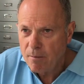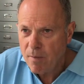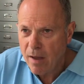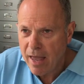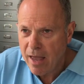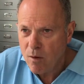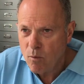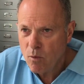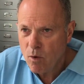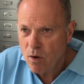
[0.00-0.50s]

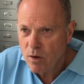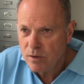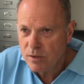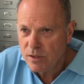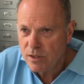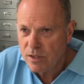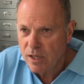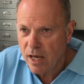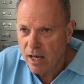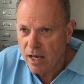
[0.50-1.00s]
it
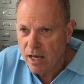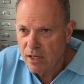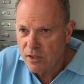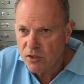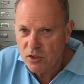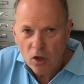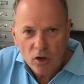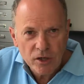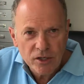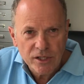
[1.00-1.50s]
was
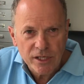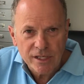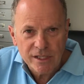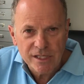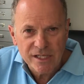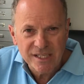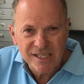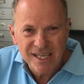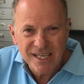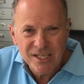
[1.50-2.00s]
astonishing
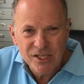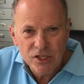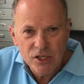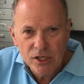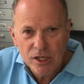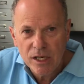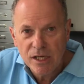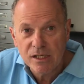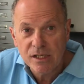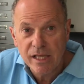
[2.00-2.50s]
to see
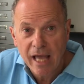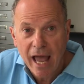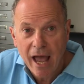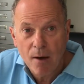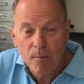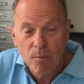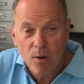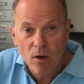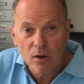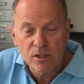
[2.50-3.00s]
just
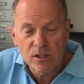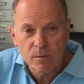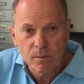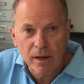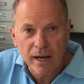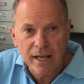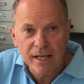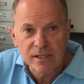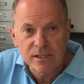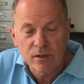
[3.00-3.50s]
how
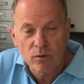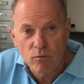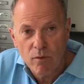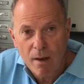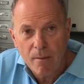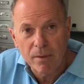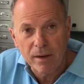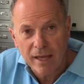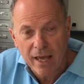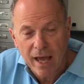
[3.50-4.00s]
possible it is to
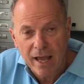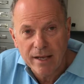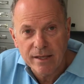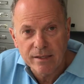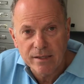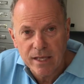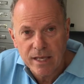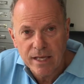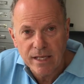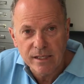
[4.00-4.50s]

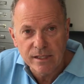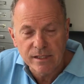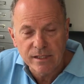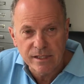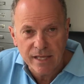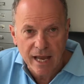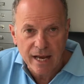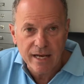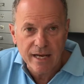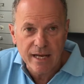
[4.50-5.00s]
replicate these
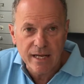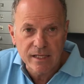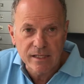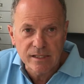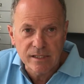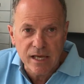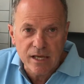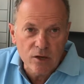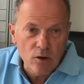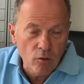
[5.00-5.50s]

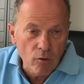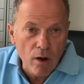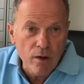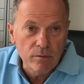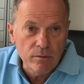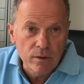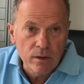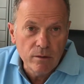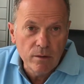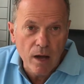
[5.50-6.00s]
techniques in your
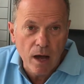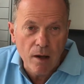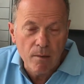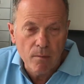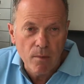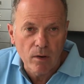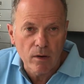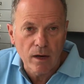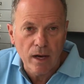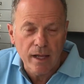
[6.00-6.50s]
own
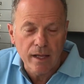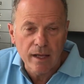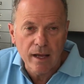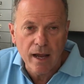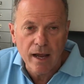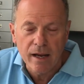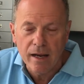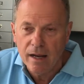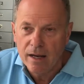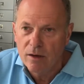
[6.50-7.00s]
modelling
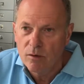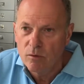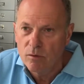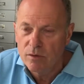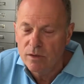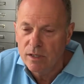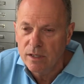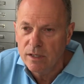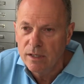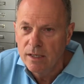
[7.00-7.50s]
and all
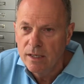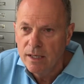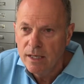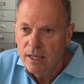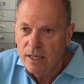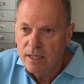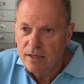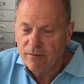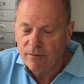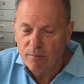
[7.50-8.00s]
the
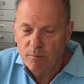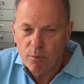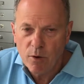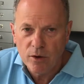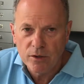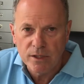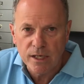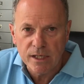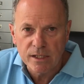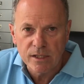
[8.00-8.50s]
different
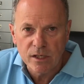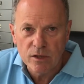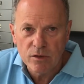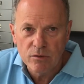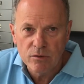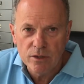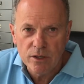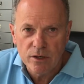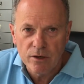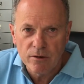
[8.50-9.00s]
projects that
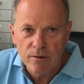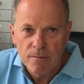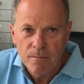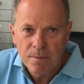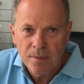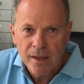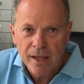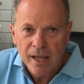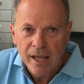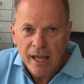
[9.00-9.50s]
you do.
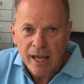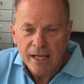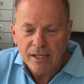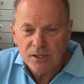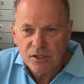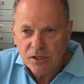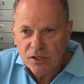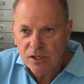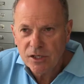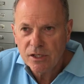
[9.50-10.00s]

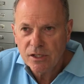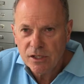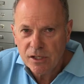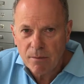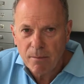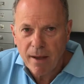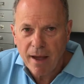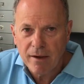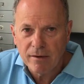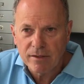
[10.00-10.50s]
It's just
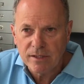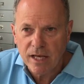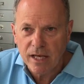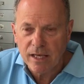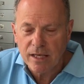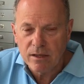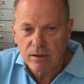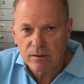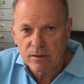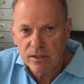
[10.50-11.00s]
about
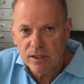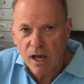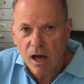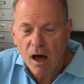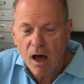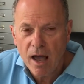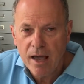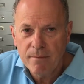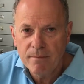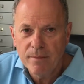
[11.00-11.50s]
taking your
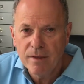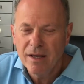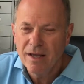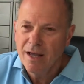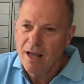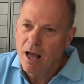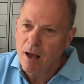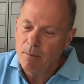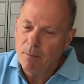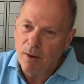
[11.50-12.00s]
time,
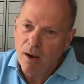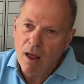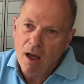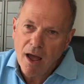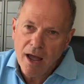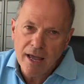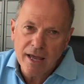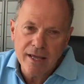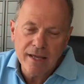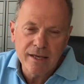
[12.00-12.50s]

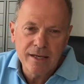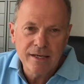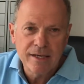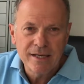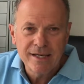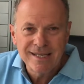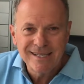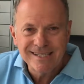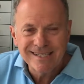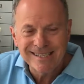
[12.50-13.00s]
applying
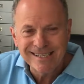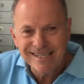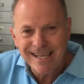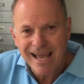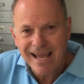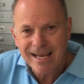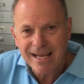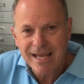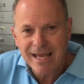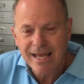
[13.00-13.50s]

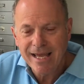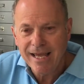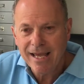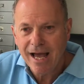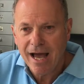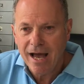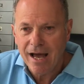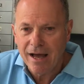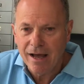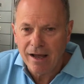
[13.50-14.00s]

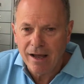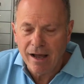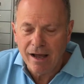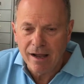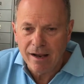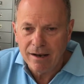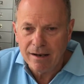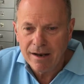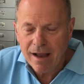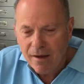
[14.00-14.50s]
steady
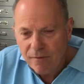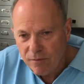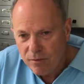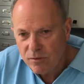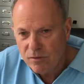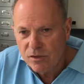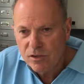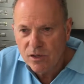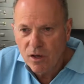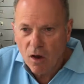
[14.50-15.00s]

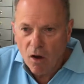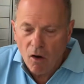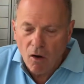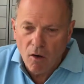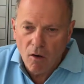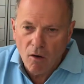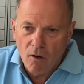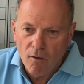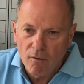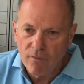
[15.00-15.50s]
levels
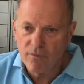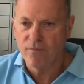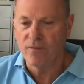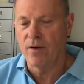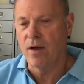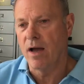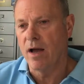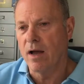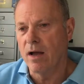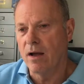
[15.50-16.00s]
of